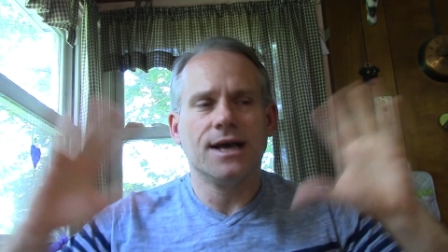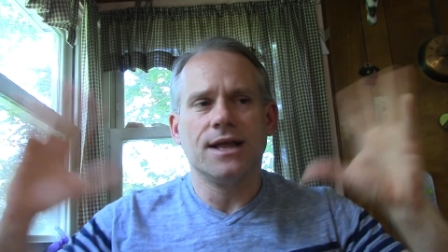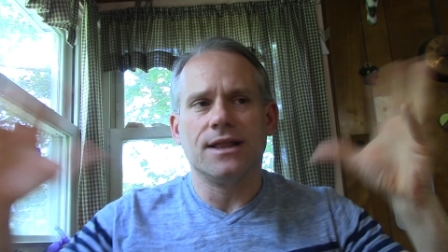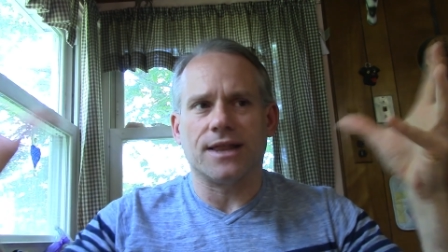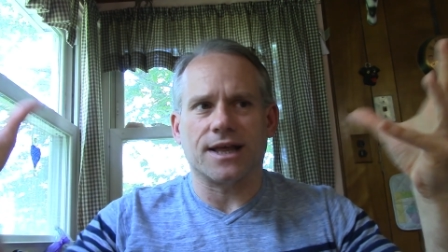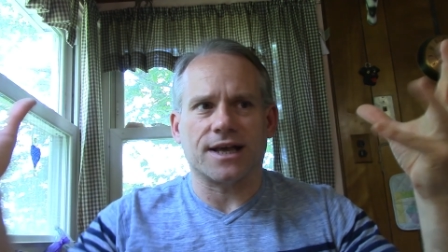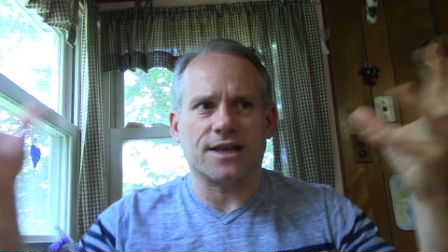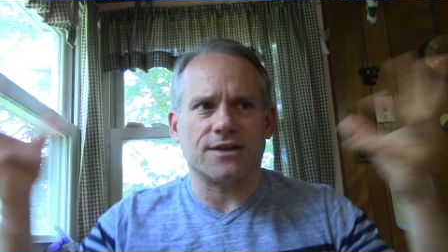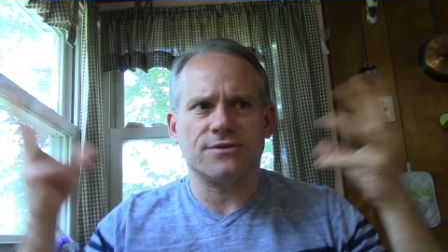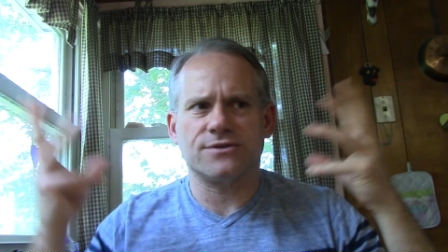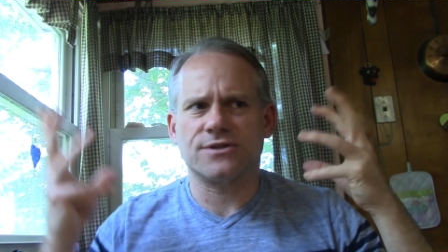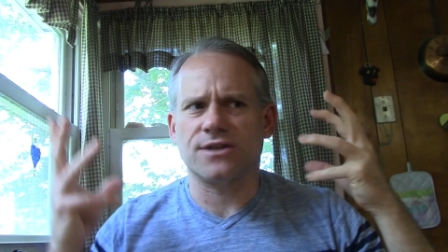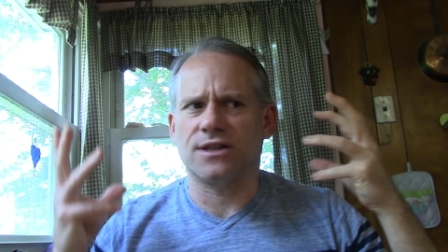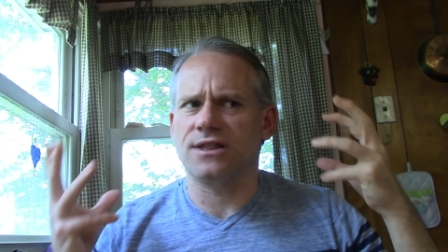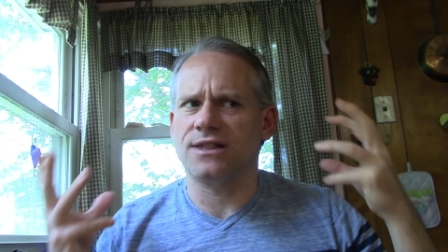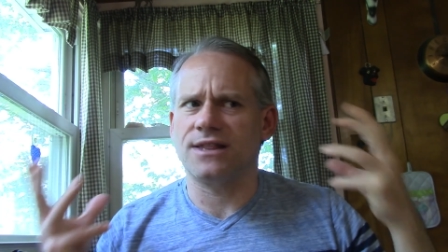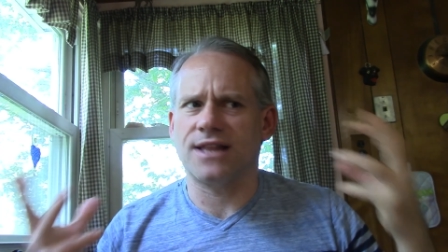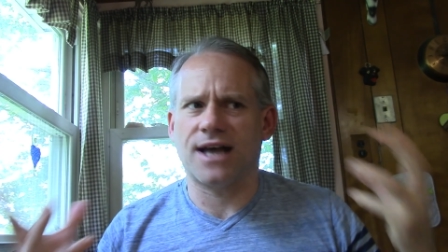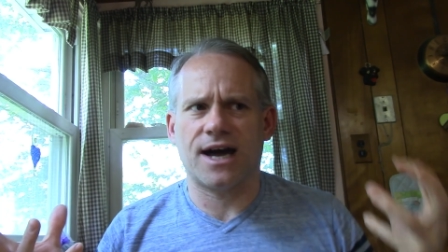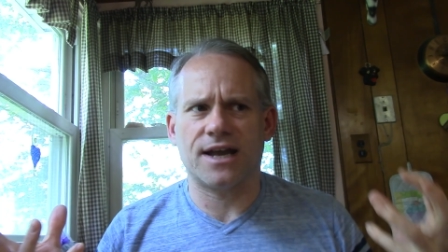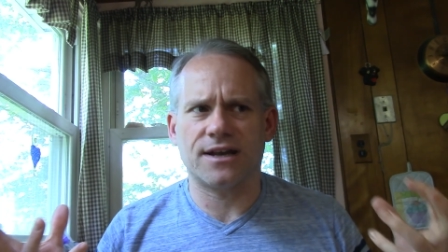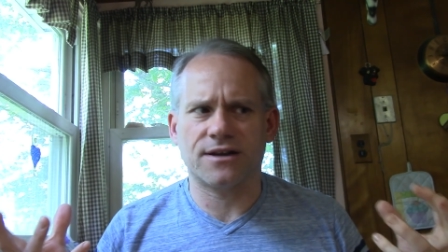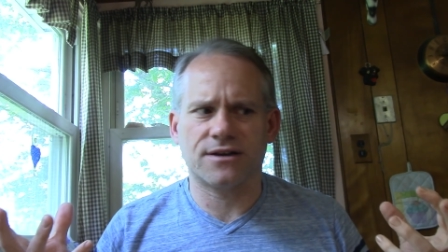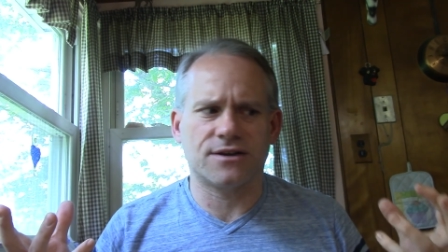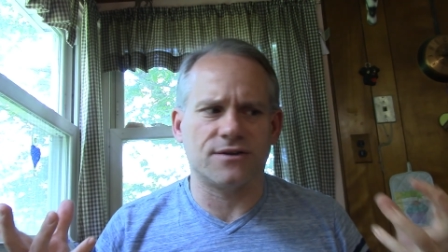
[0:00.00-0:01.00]
Like there's a
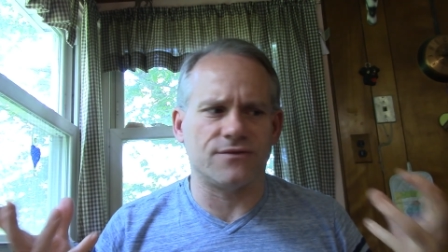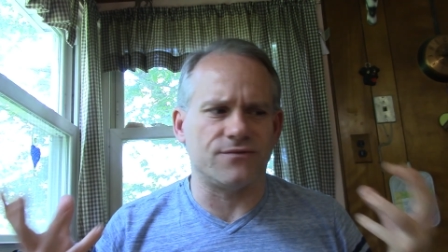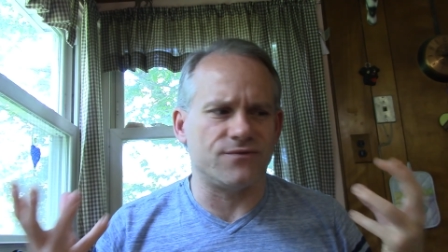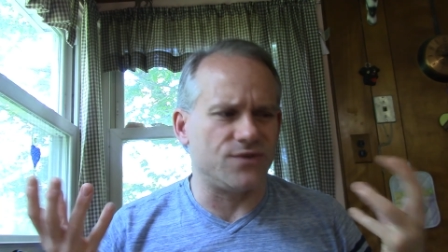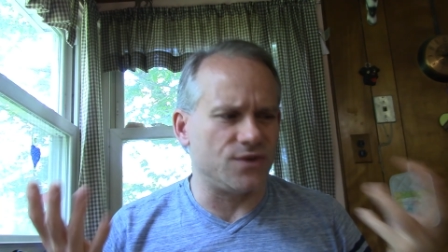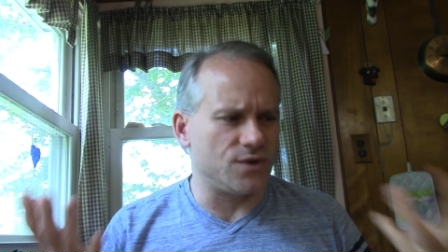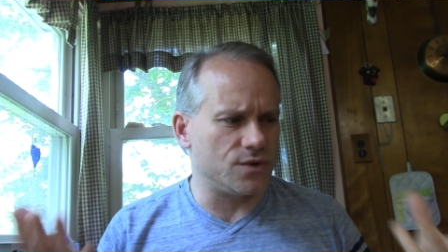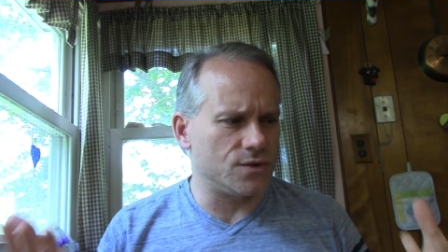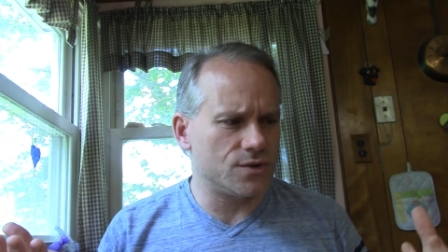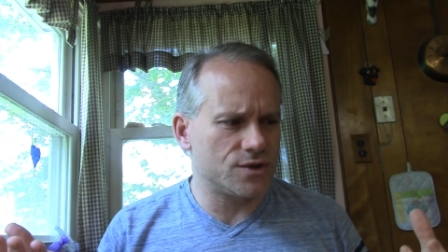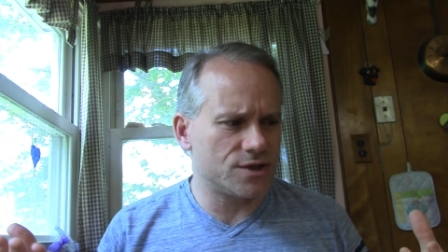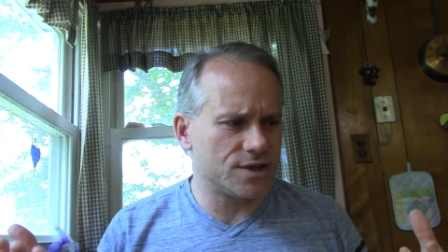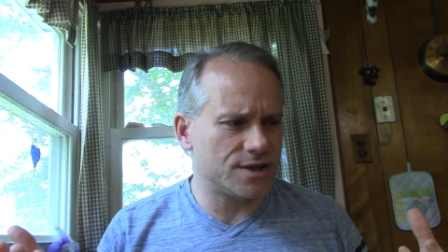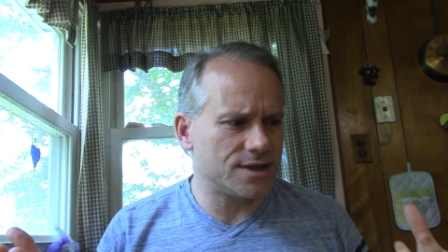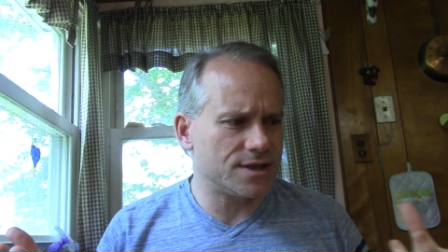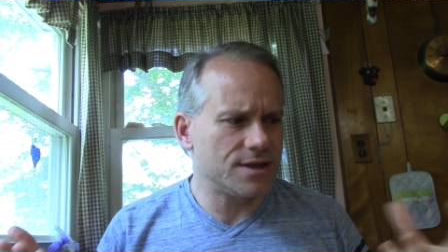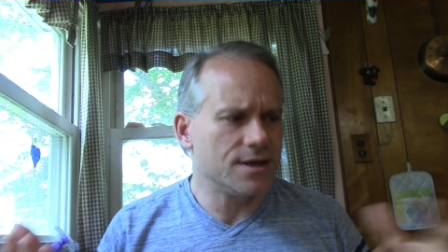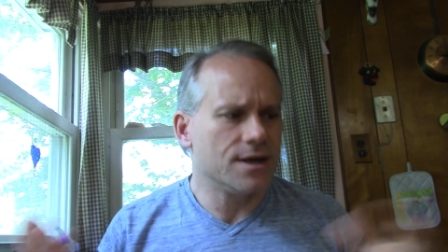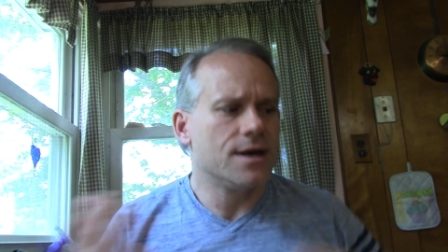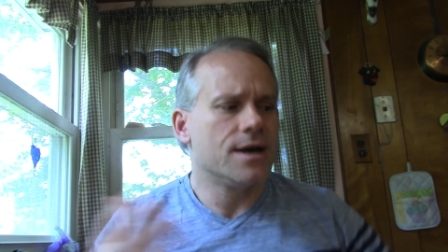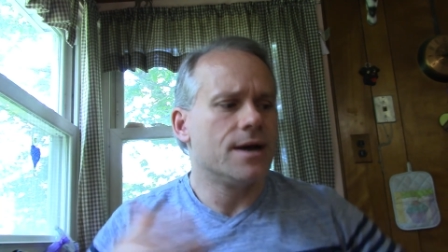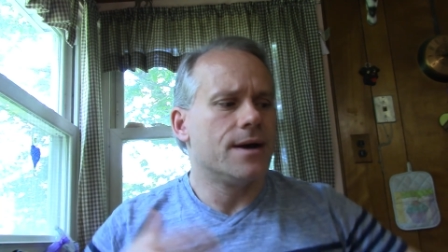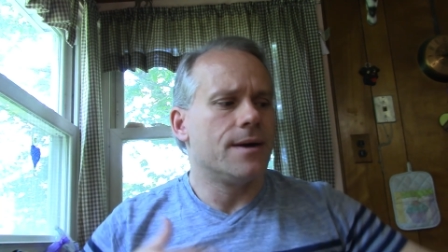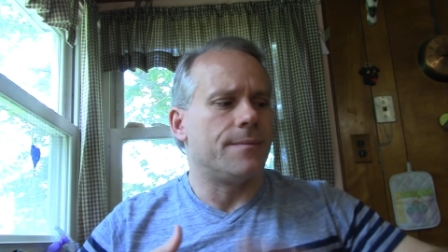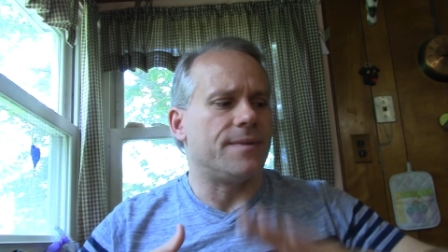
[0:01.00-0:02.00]
lot of confusion,
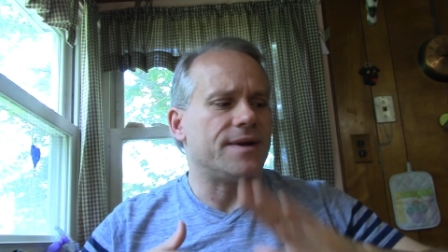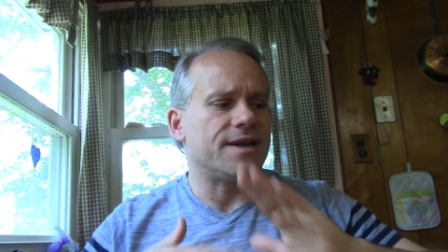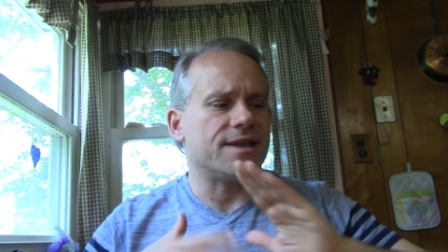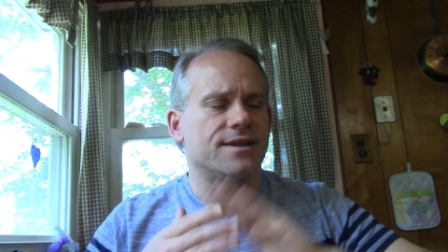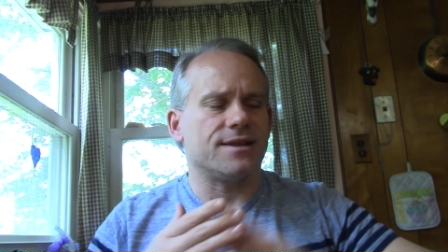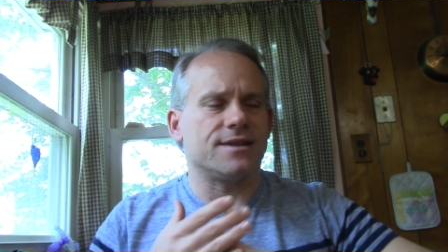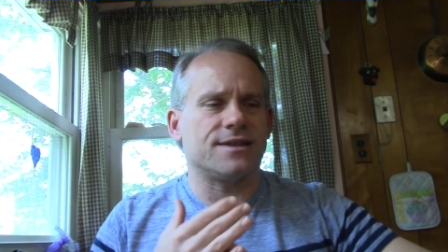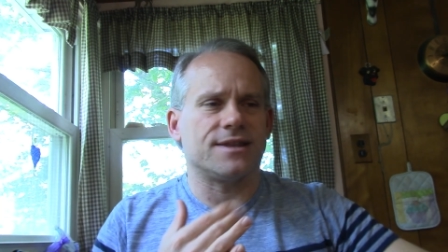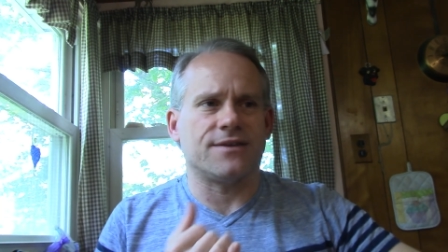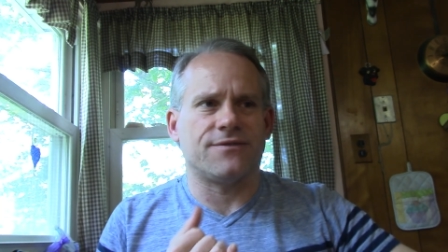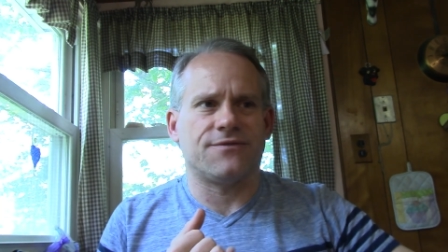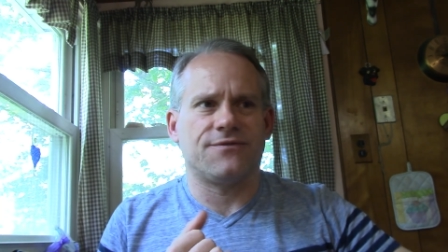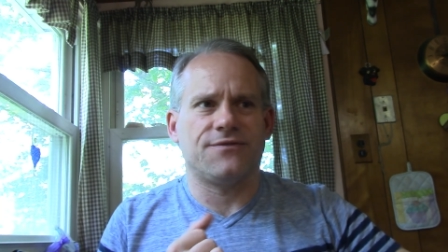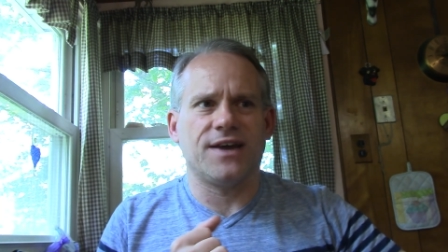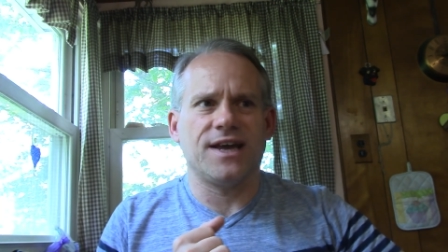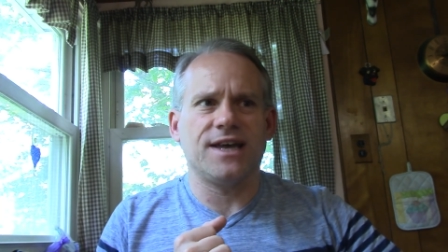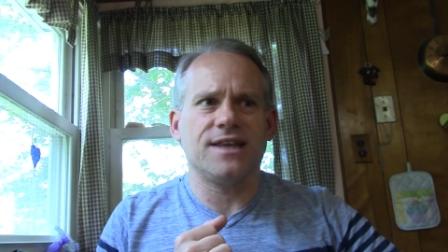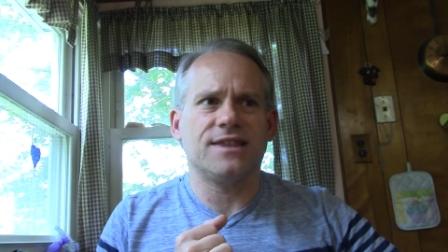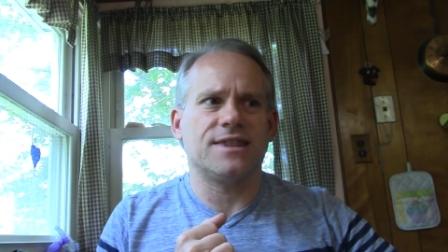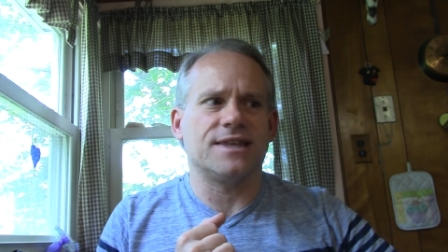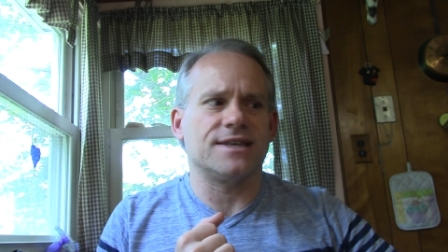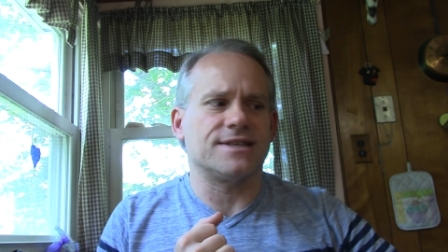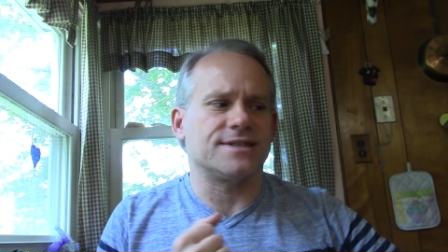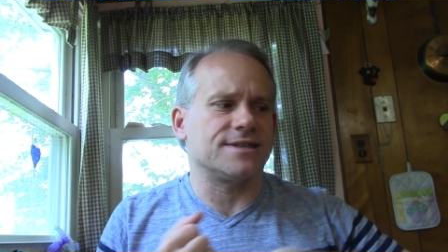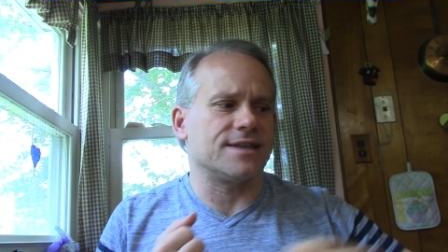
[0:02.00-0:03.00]
but it, the
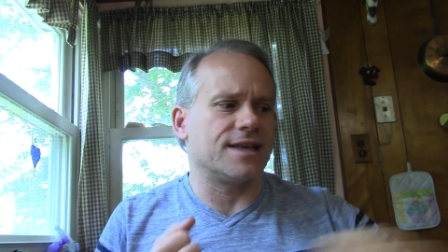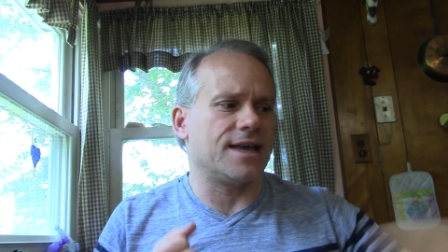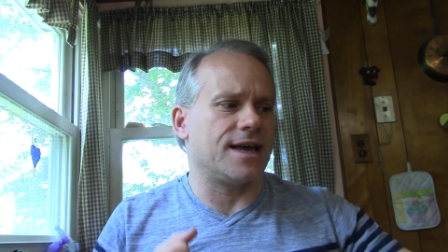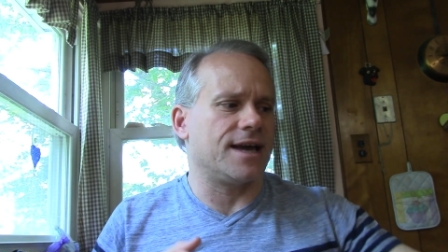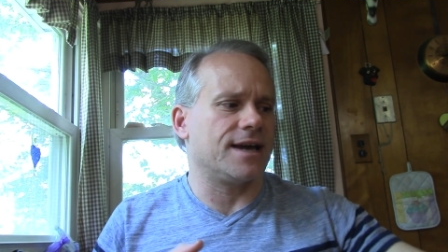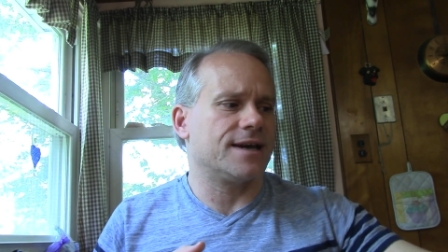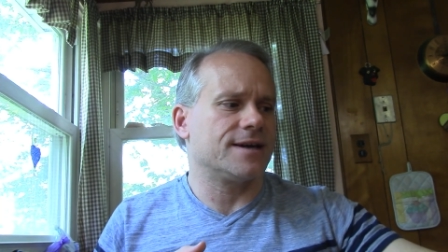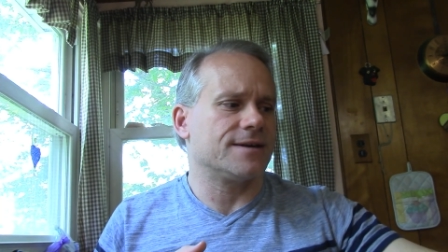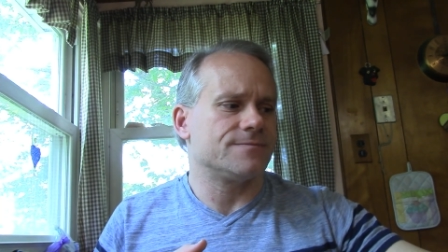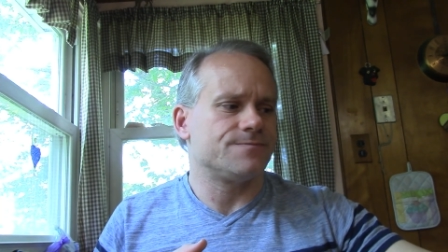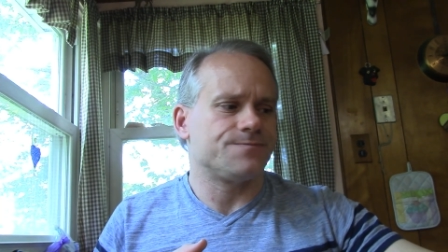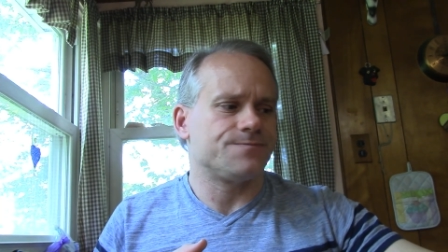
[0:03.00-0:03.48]
faith is like